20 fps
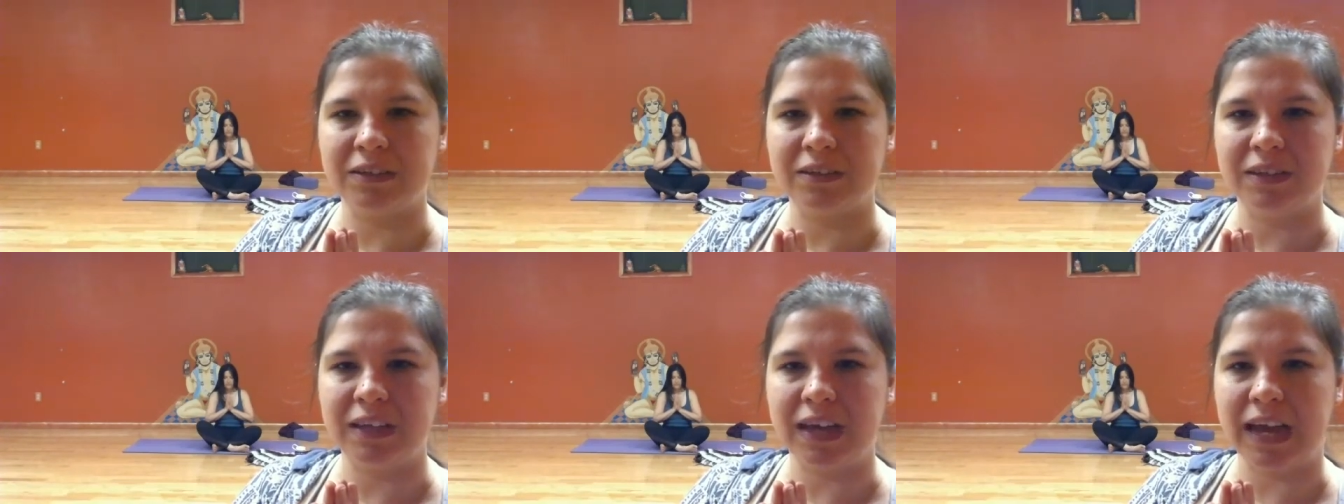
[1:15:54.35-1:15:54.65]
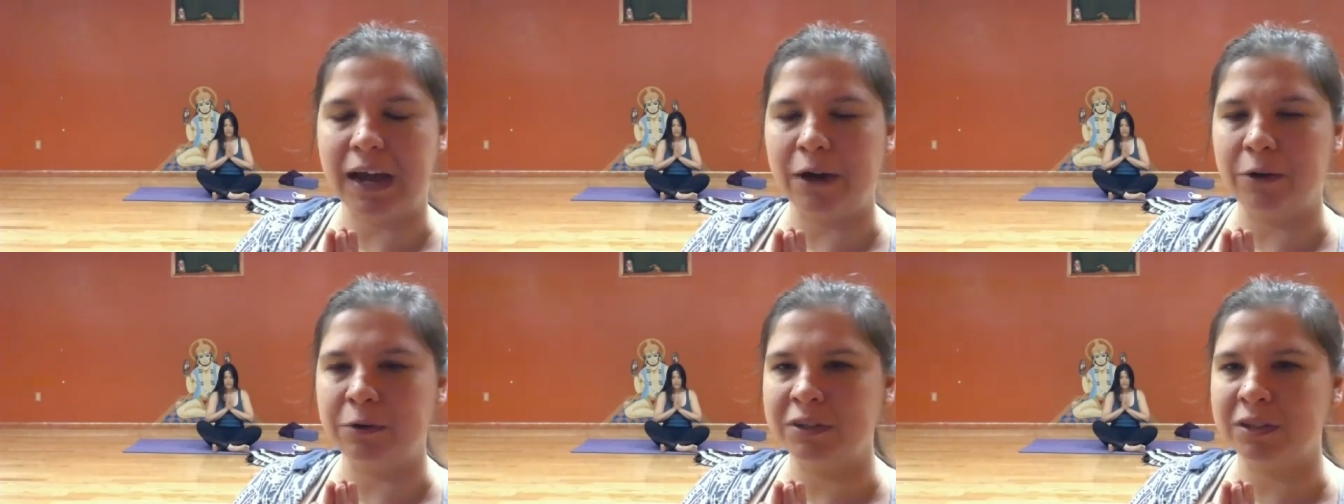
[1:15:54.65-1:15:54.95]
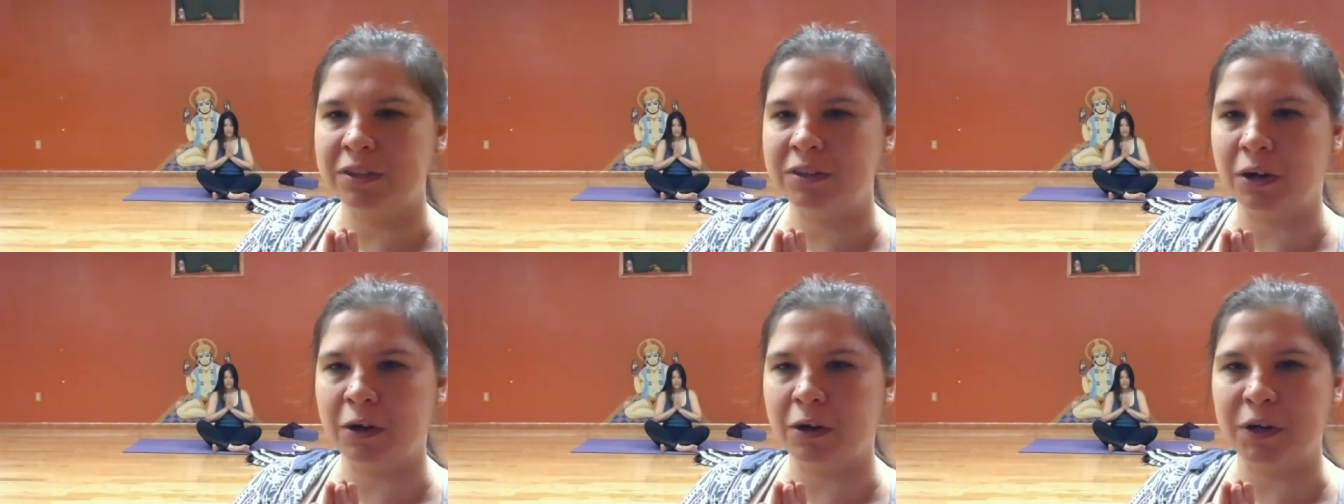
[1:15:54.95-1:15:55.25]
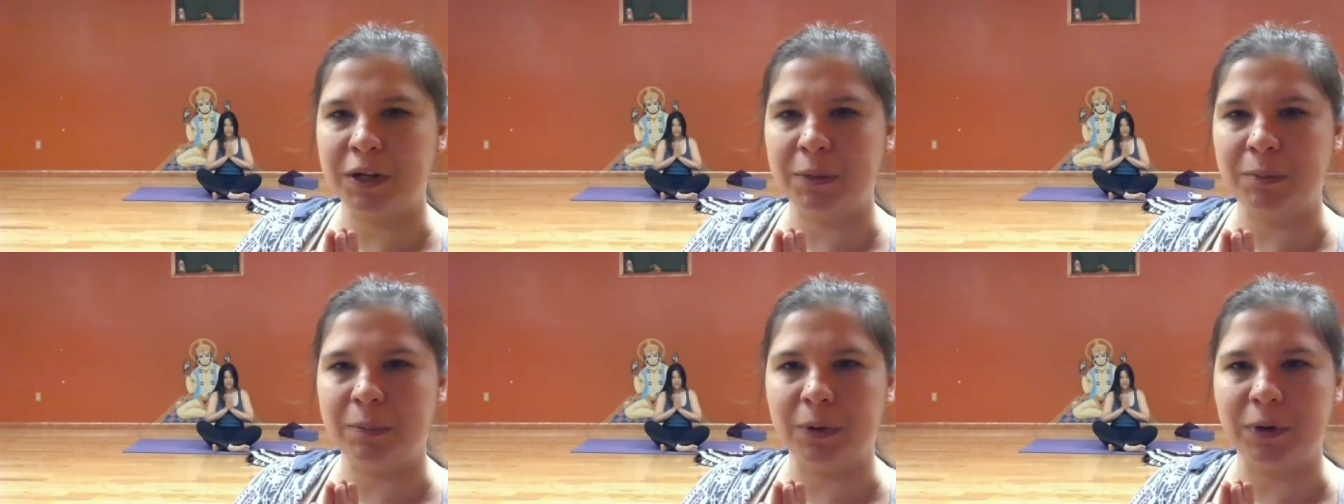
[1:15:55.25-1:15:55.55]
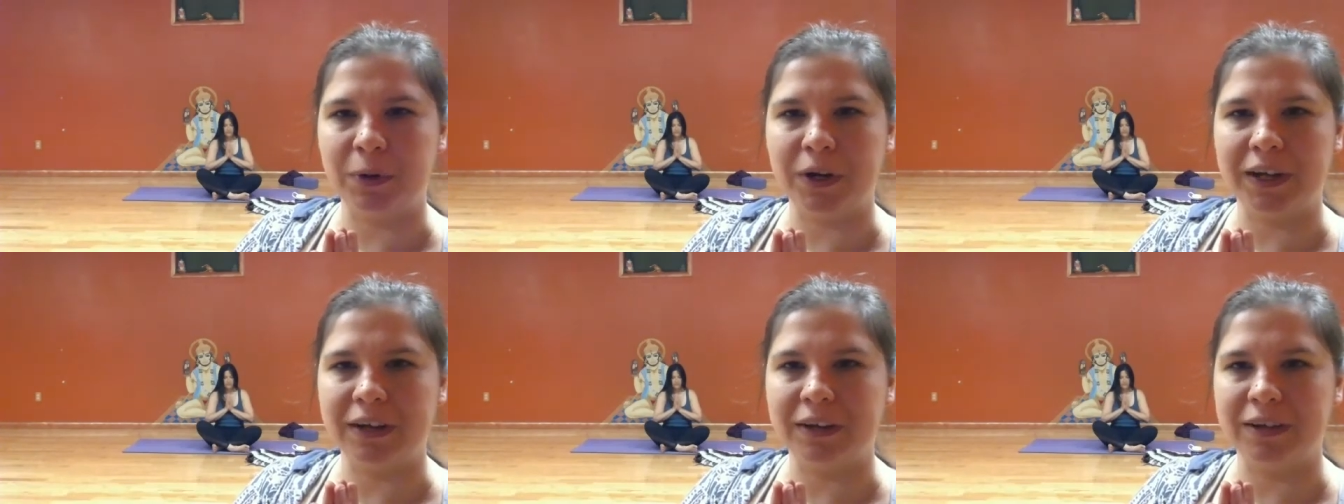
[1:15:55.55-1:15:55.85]
The house is already
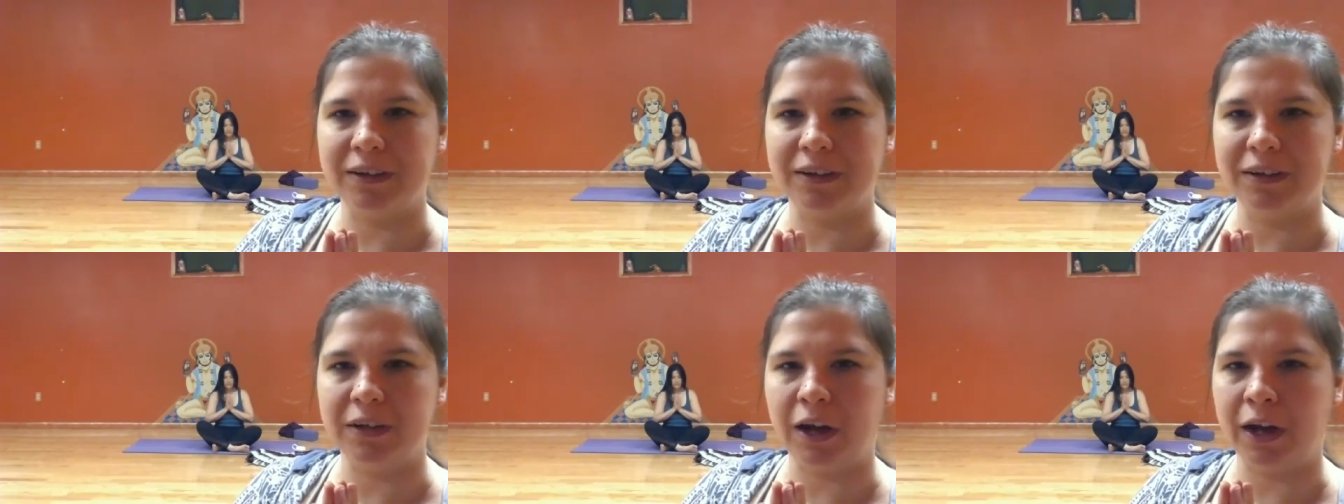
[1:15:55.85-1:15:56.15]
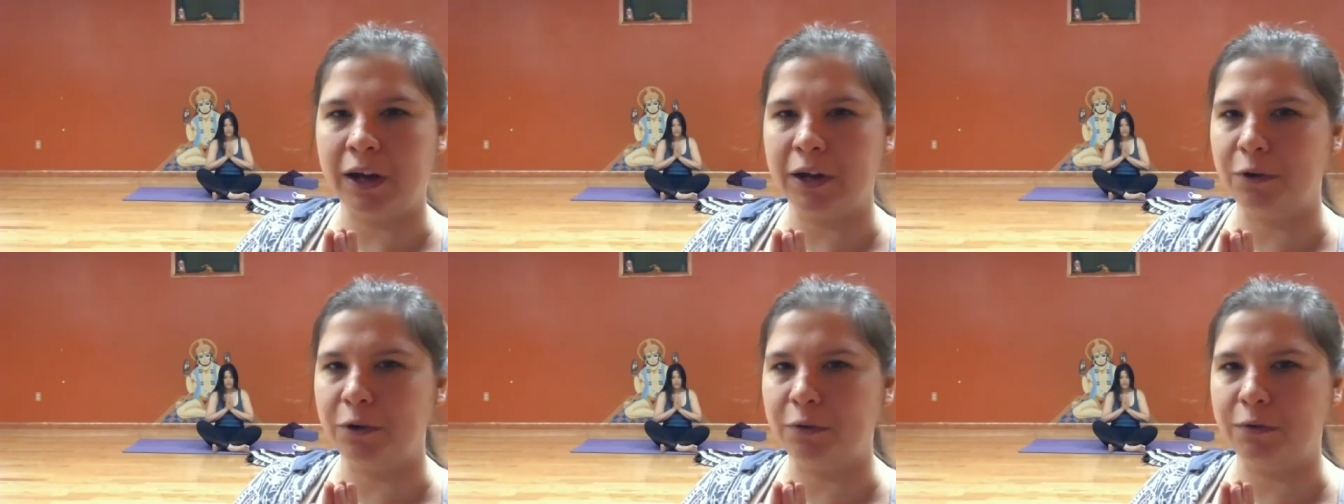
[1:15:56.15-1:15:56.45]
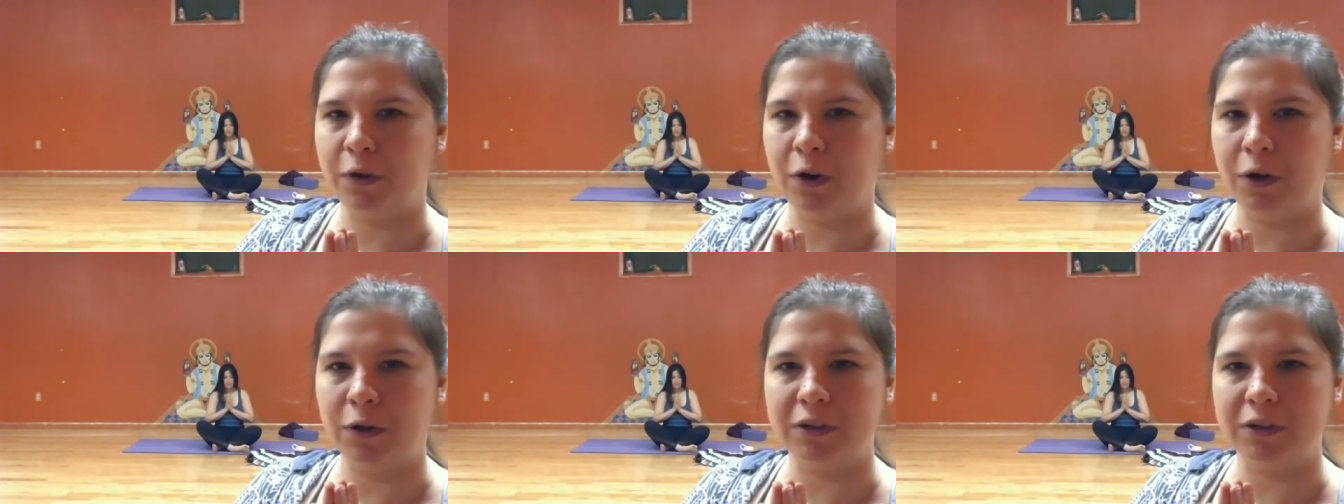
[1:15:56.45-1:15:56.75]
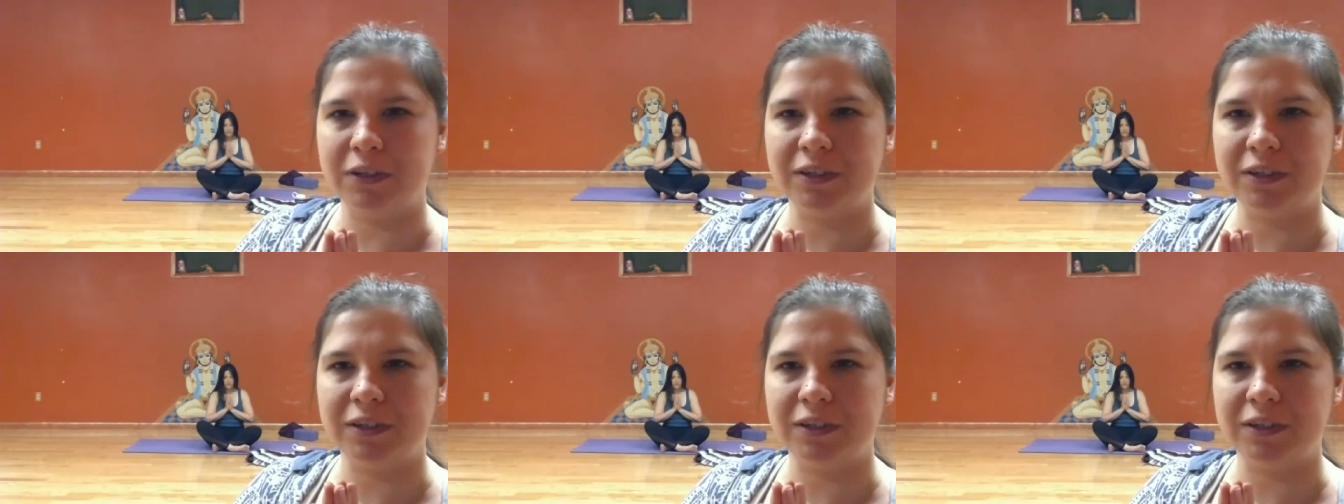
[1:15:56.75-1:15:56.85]
burning, not your fault.